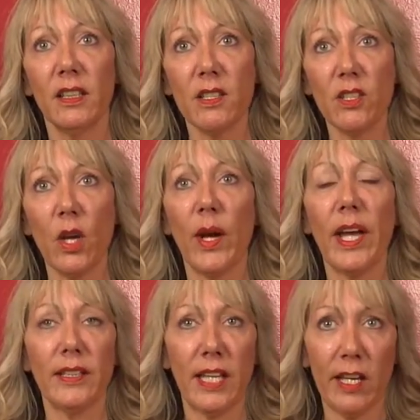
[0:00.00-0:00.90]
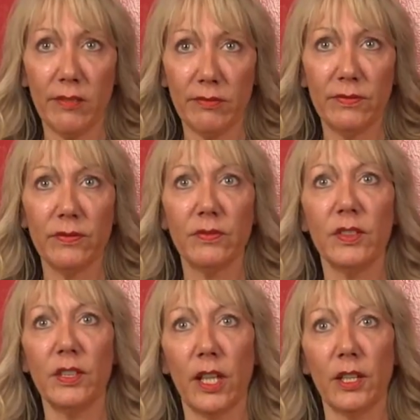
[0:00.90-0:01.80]
So I had to have
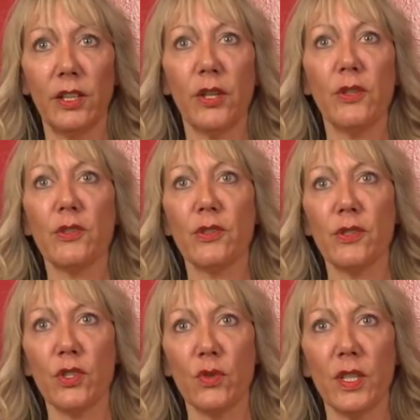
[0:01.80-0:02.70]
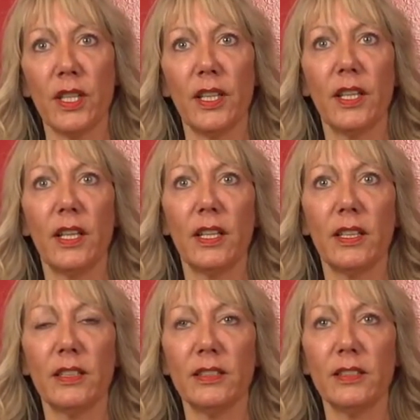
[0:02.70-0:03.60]
yet another surgery,
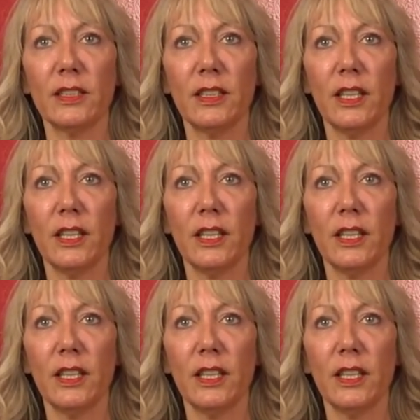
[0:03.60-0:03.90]
and